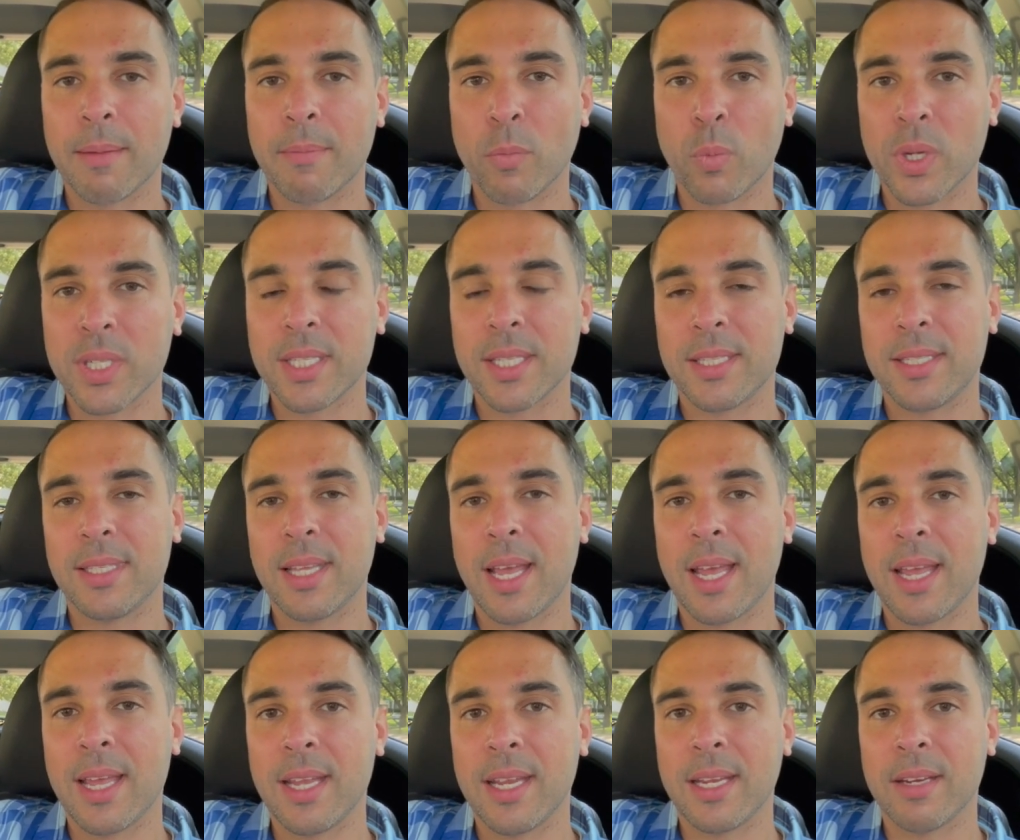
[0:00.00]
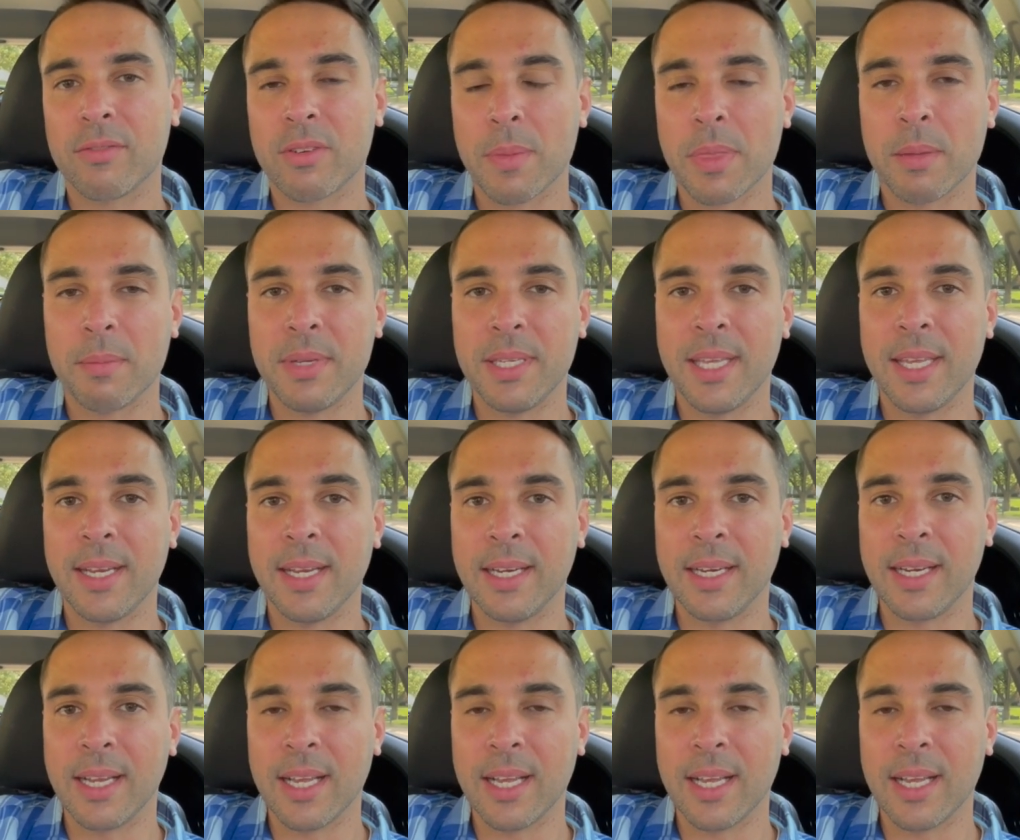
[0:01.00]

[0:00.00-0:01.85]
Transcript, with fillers: what to say from the beginning.